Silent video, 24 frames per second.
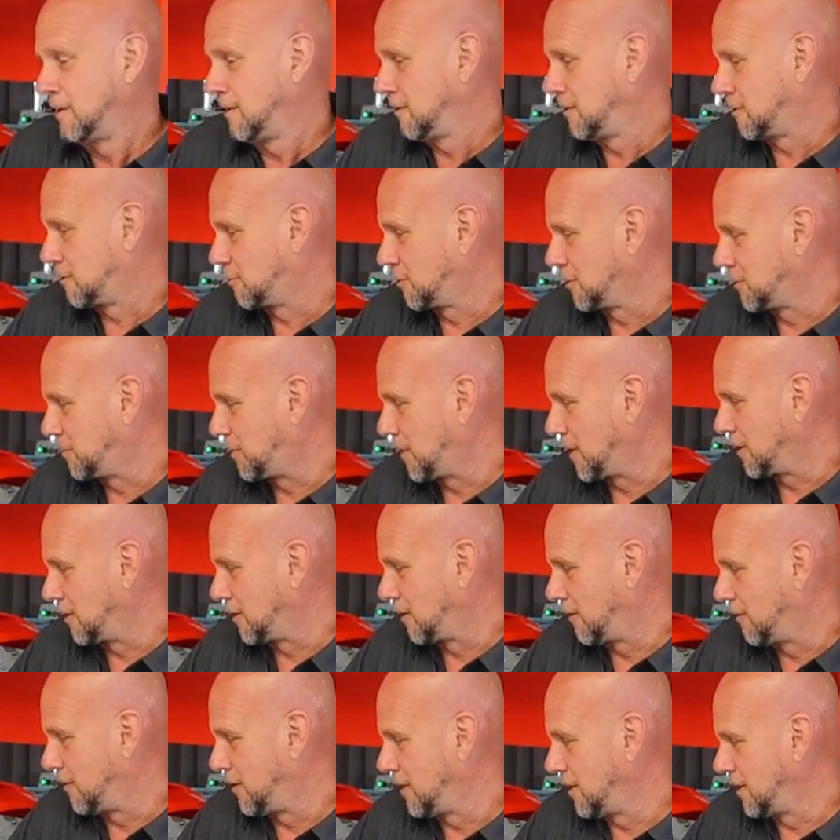The squish band
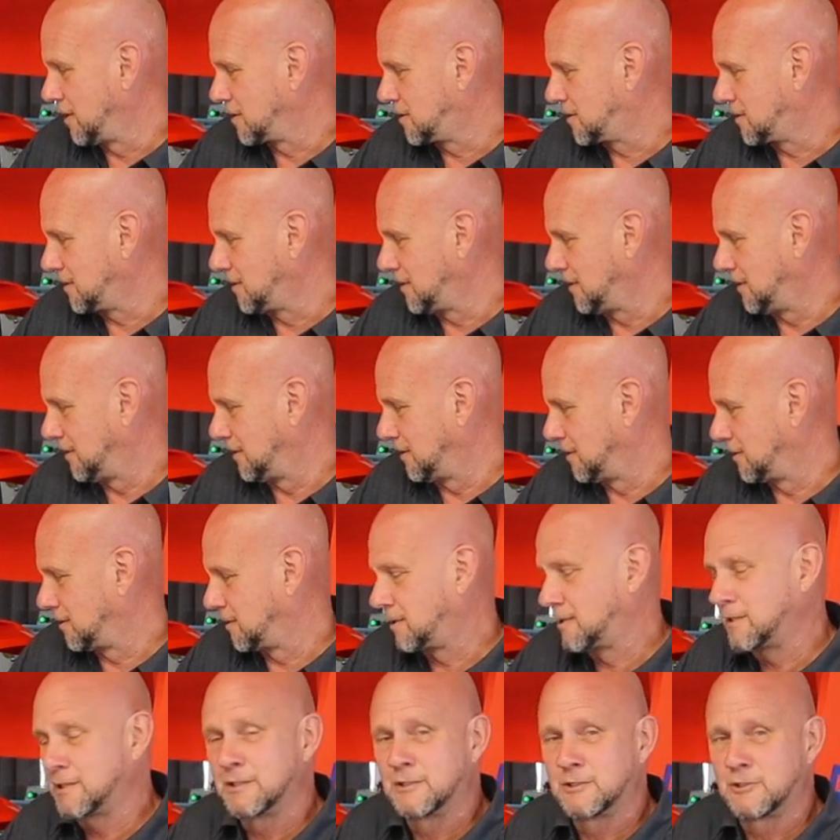on this
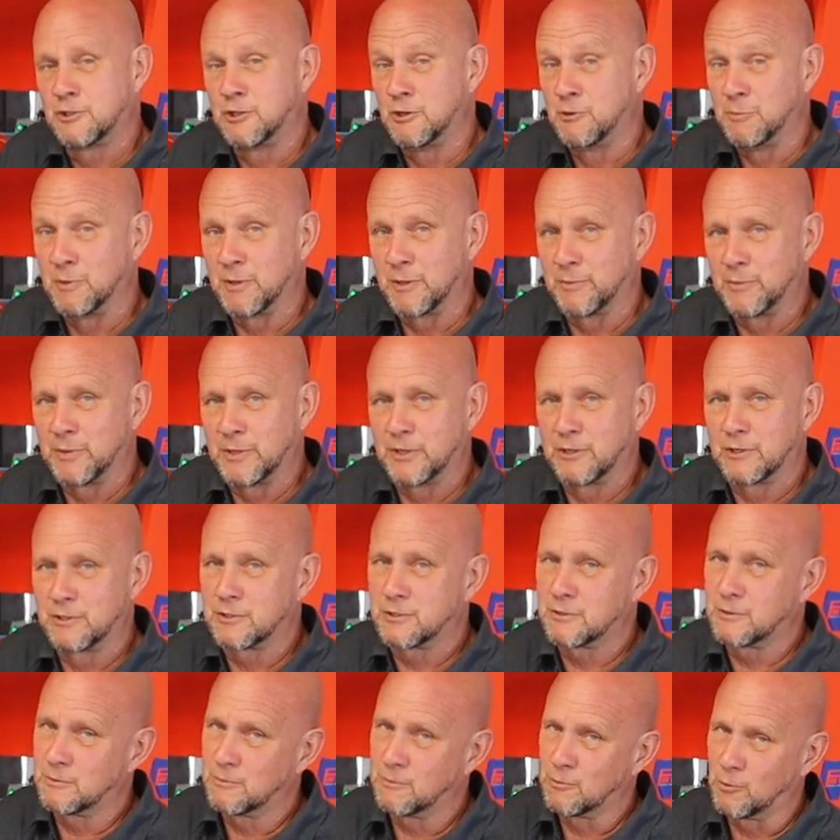is 2
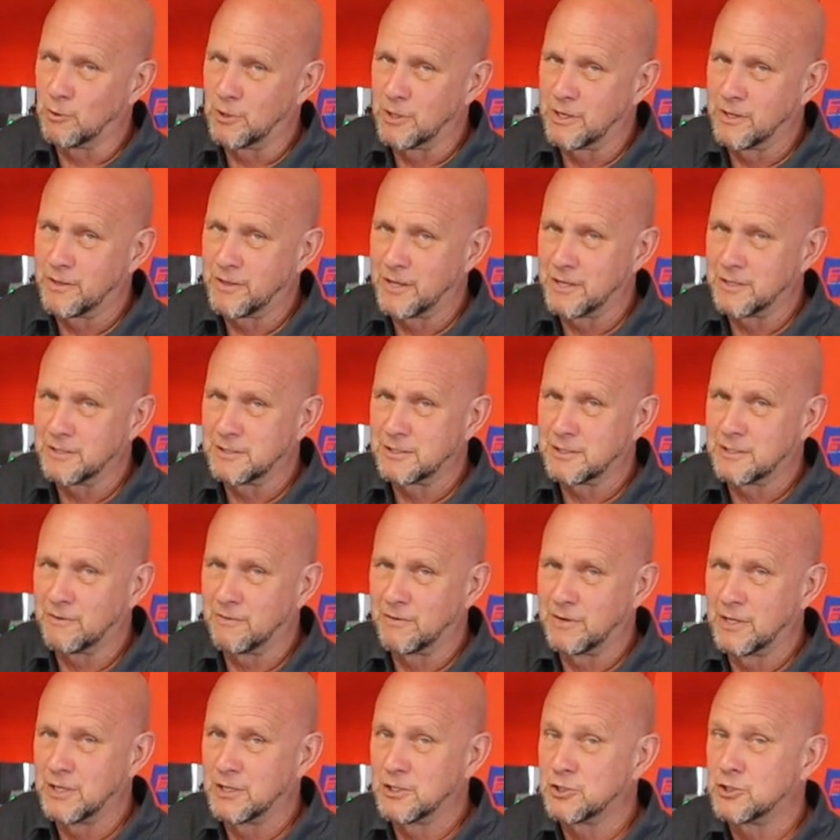millimeters or
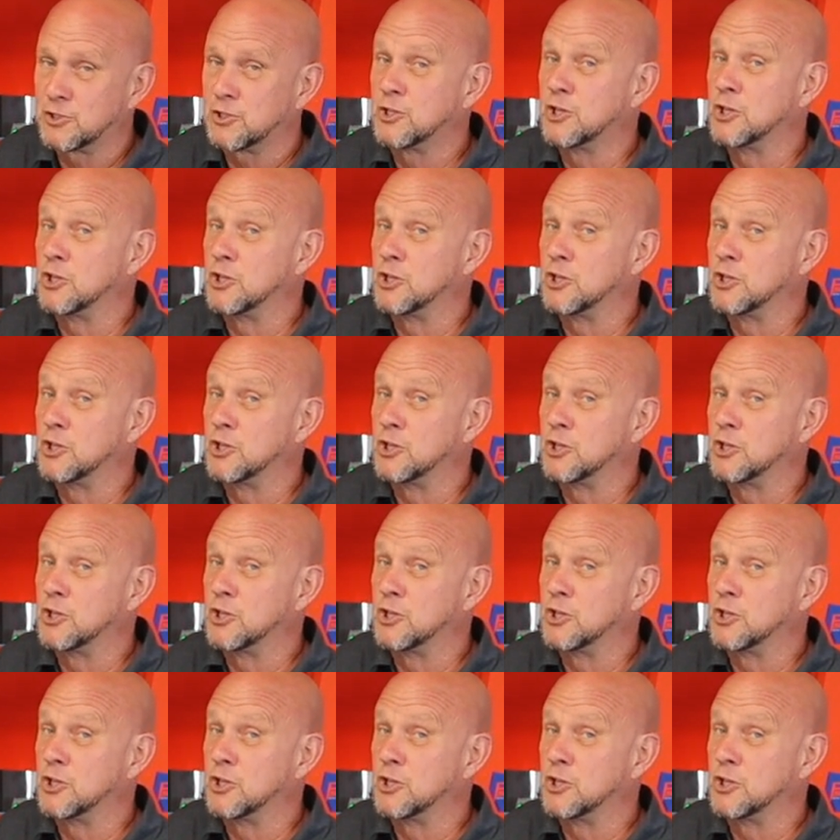80,007 inch.